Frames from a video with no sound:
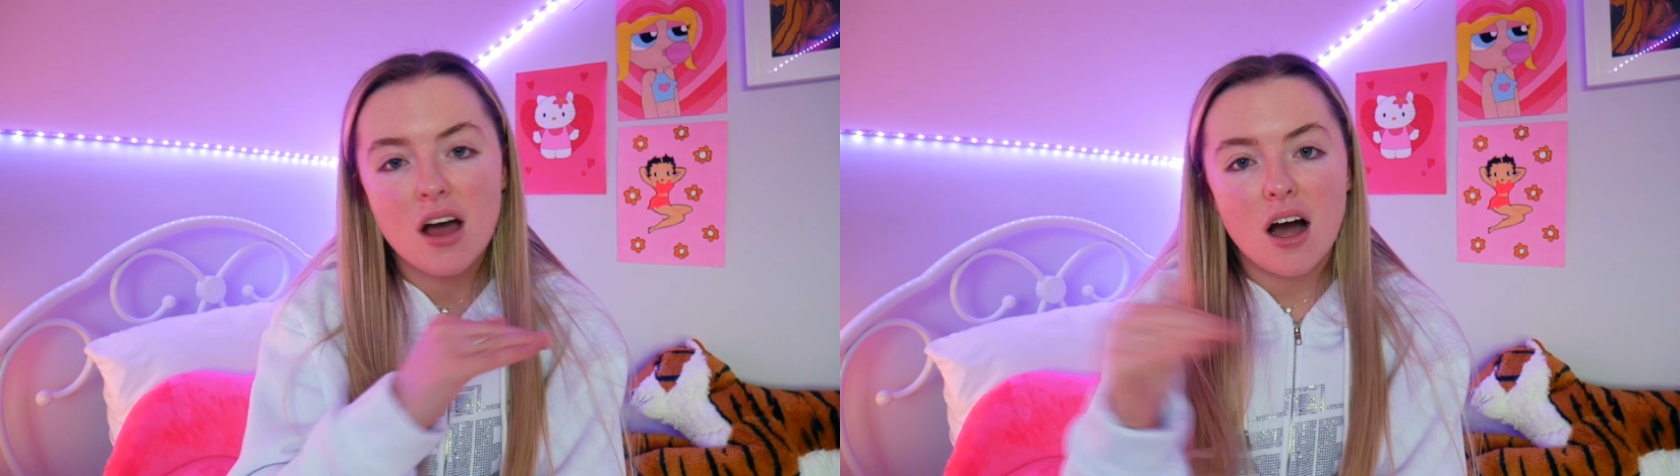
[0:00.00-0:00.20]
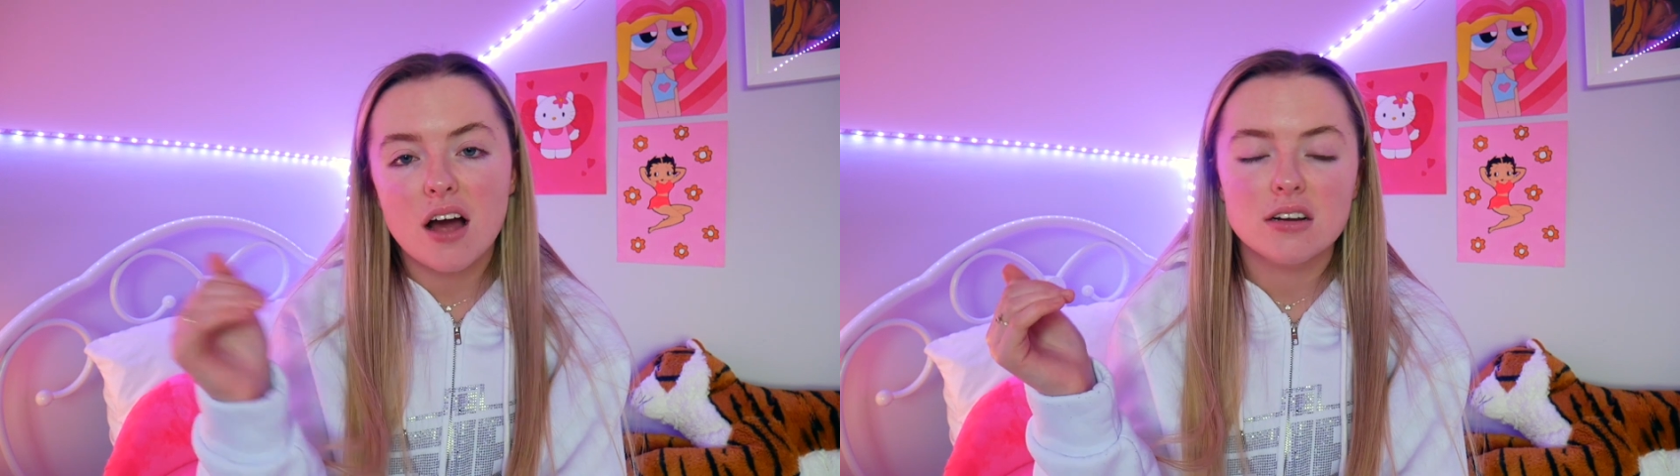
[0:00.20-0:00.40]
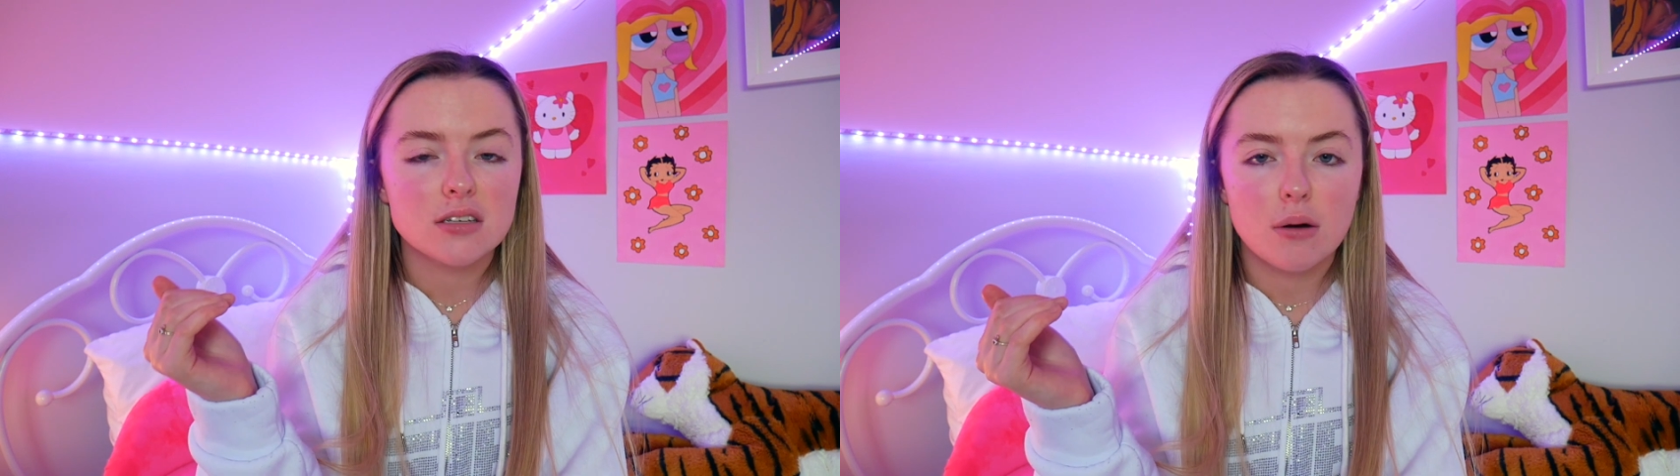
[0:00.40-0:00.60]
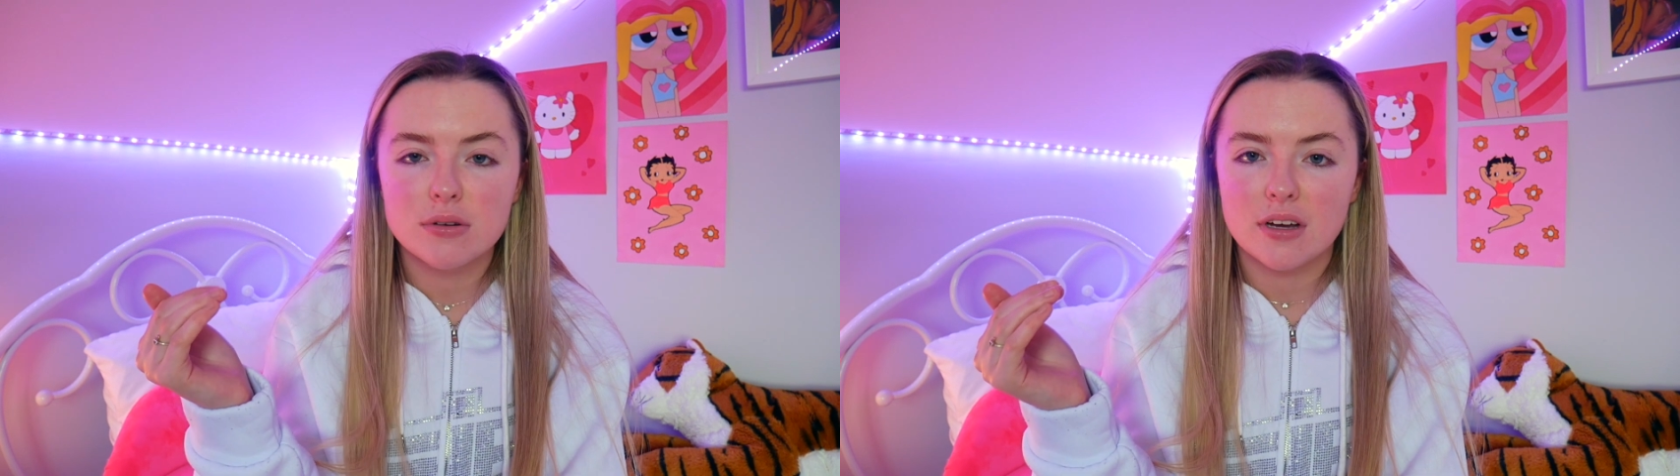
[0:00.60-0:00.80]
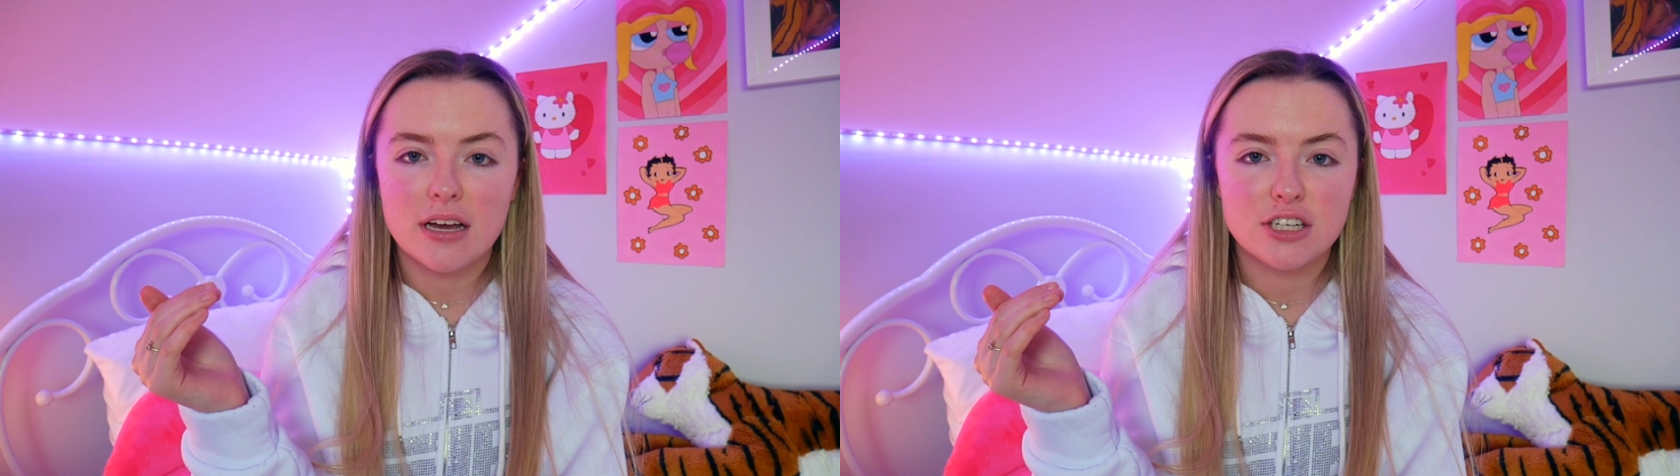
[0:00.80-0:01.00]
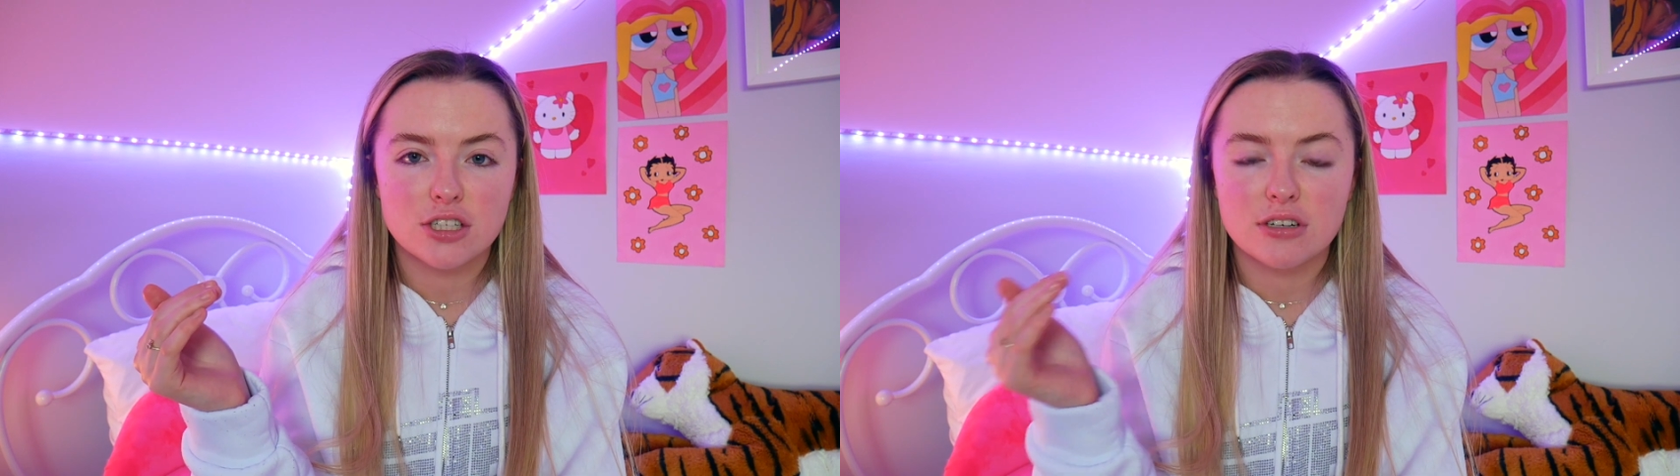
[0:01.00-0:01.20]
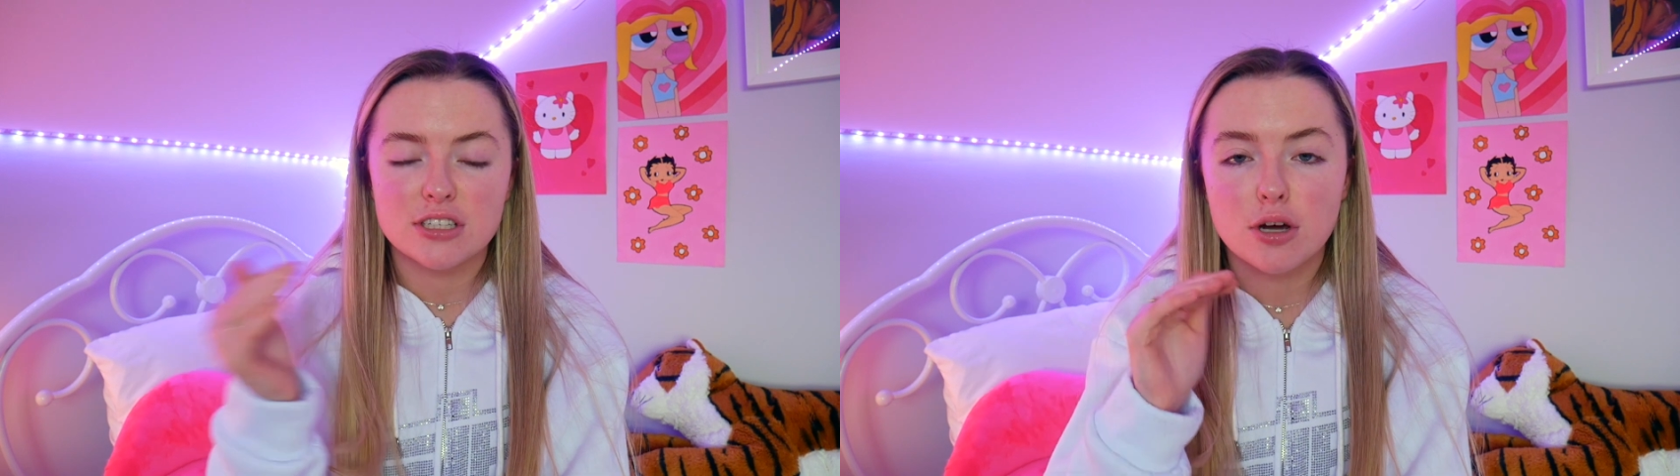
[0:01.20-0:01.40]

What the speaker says: I just always got H3s,